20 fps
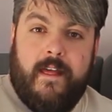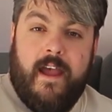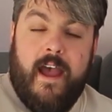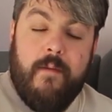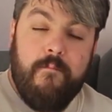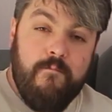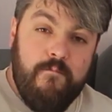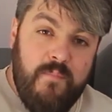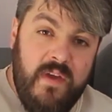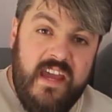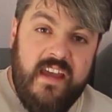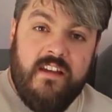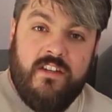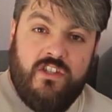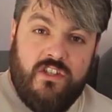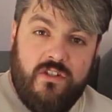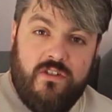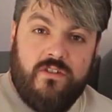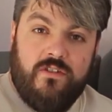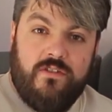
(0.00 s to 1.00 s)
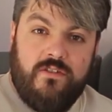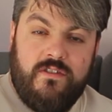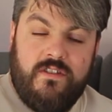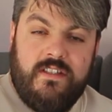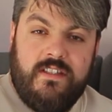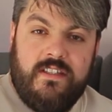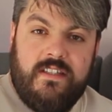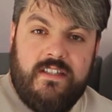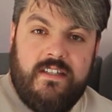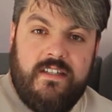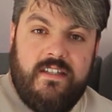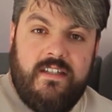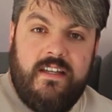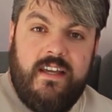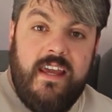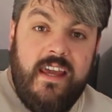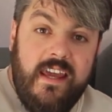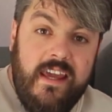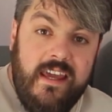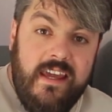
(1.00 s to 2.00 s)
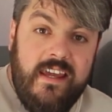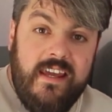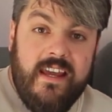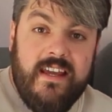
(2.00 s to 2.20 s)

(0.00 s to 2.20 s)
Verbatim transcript: and be assured he